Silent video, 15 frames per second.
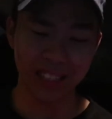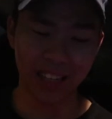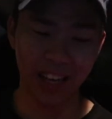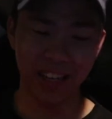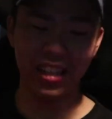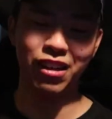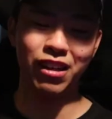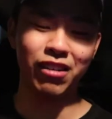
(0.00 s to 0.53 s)

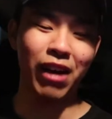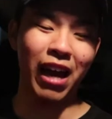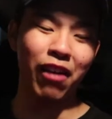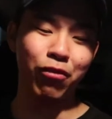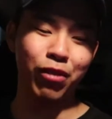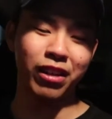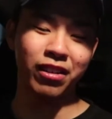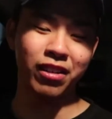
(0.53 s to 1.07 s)
and here you have
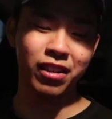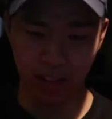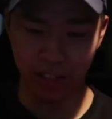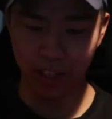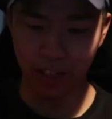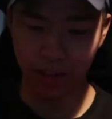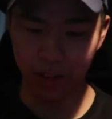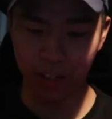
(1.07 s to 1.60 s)
one.
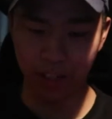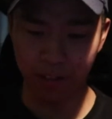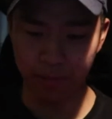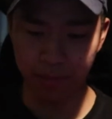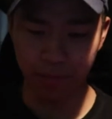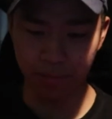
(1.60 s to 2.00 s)
Alright, here we go.